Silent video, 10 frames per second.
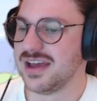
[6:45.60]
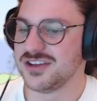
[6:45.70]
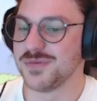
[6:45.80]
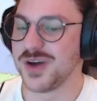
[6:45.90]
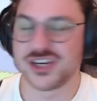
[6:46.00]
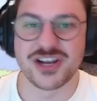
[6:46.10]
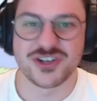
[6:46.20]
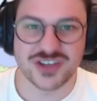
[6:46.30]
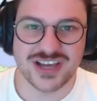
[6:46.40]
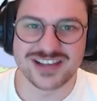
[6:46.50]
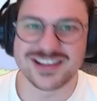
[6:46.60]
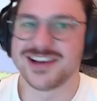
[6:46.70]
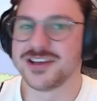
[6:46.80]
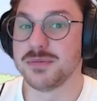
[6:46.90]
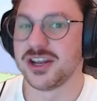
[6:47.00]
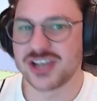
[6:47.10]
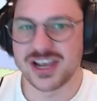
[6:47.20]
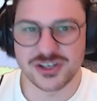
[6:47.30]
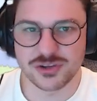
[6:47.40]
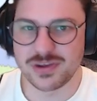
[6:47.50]
You might change the color. You might
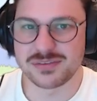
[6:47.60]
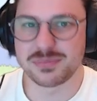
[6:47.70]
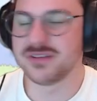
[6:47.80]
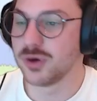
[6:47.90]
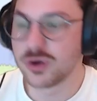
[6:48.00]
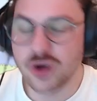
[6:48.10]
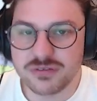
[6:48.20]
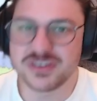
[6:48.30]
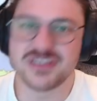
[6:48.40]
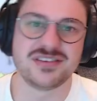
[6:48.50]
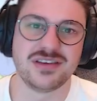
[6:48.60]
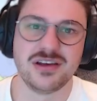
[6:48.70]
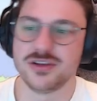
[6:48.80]
change the recipe of your coffees.